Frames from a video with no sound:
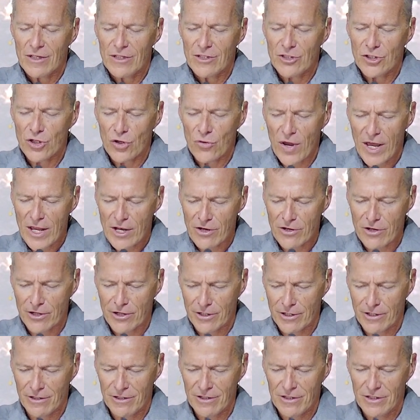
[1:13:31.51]

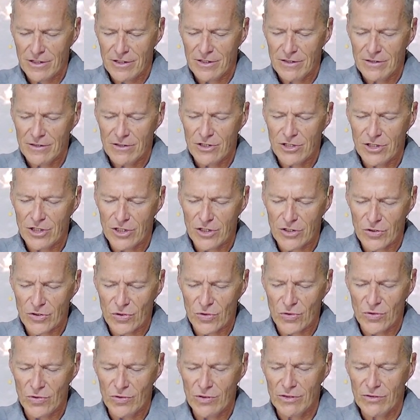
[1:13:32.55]
surrendered to
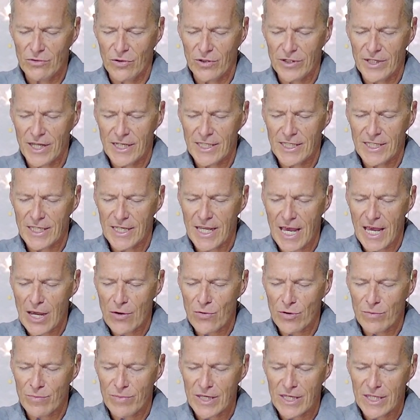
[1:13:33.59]
you, Lord, that today
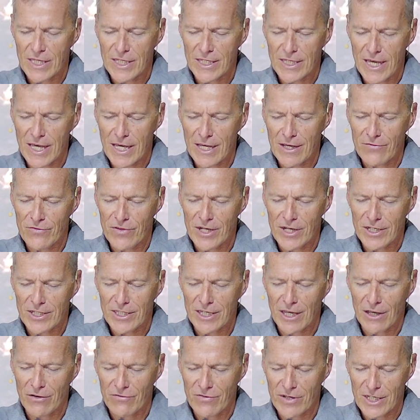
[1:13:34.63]
would be the day of their
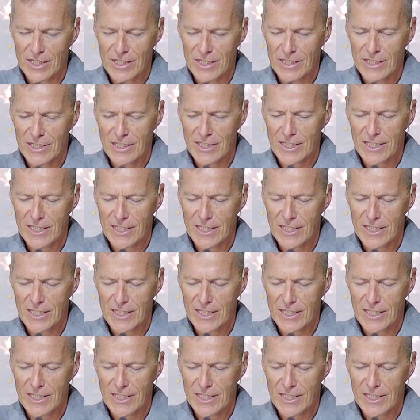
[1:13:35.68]
salvation.